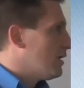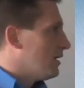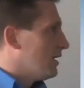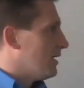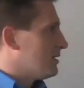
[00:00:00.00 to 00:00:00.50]

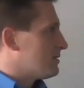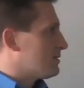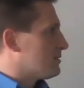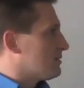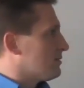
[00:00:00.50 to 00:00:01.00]

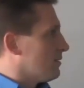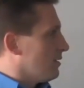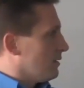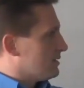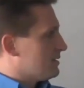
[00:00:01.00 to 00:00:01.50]
Its
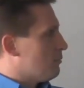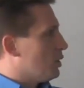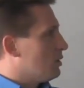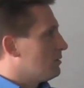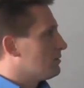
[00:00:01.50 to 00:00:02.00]

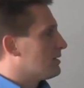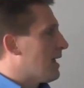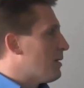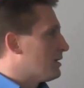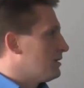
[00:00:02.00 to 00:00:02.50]
symbol
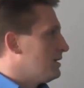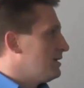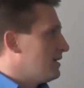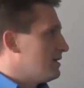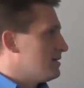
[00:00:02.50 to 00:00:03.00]
chemically
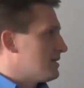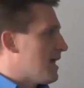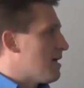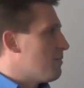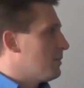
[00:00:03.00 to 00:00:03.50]
is
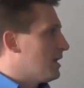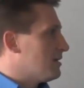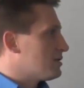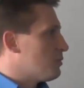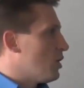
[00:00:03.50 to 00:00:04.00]
M and a
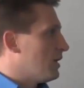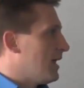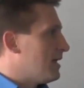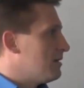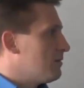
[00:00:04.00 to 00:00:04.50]
small
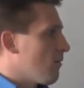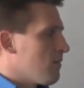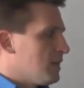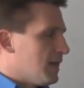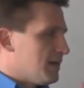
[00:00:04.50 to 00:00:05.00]
n,
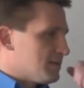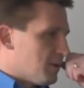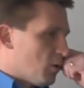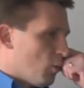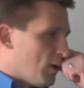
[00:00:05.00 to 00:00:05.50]
and it's
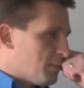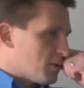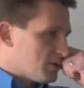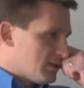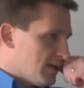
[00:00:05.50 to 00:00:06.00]
about
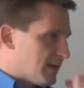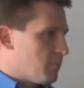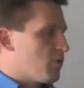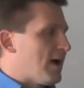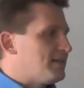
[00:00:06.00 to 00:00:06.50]
1%. It
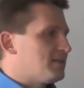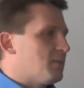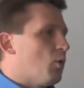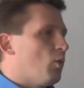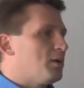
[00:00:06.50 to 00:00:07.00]
comprises
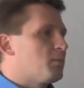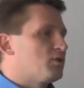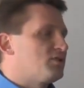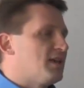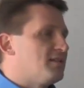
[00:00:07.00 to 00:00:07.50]
about 1%
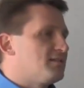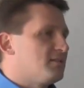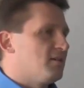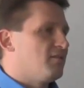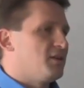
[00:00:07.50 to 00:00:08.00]

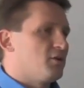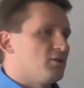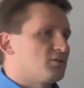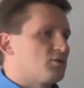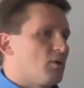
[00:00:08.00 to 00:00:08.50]
of the
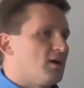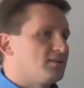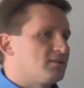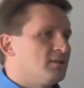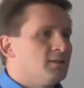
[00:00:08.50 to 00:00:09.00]
Earth's
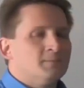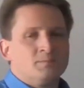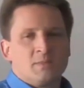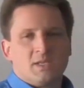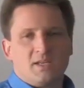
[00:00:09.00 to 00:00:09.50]
crust.
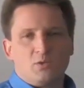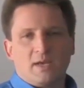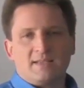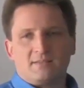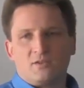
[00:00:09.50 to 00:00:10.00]
And you
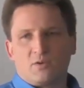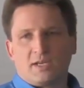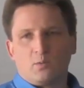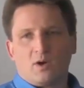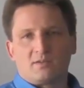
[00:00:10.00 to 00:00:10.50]
guys in the
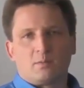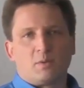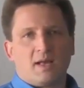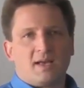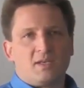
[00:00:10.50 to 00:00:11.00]
drinking water
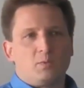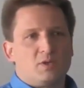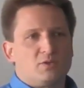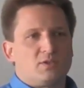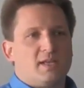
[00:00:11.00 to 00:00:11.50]
supply, you
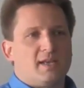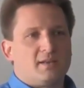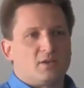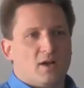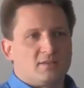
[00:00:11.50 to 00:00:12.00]

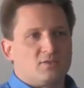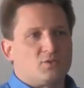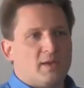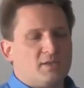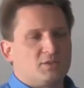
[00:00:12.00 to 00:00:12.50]
understand
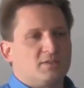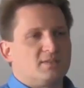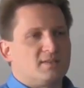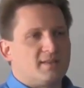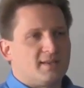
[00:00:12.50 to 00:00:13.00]
concentrations
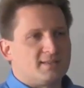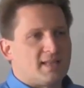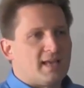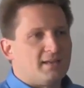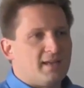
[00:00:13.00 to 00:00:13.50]
and things of
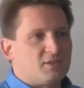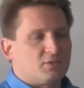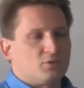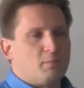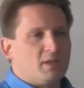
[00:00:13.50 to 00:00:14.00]
that nature,
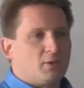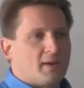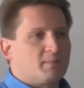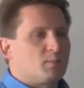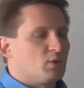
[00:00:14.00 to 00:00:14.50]
so
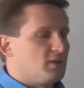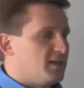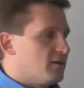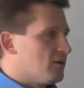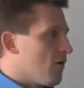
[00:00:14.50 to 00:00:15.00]
milligrams per
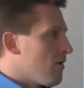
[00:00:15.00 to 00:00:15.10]
liter.